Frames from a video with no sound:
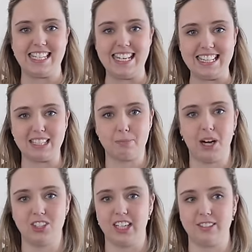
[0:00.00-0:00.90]
see this
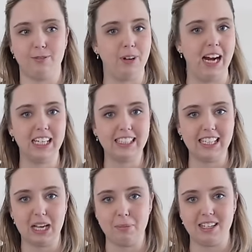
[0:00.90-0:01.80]
project finally
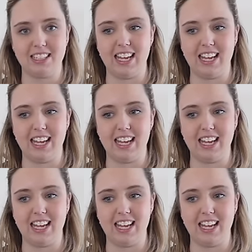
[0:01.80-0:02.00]
coming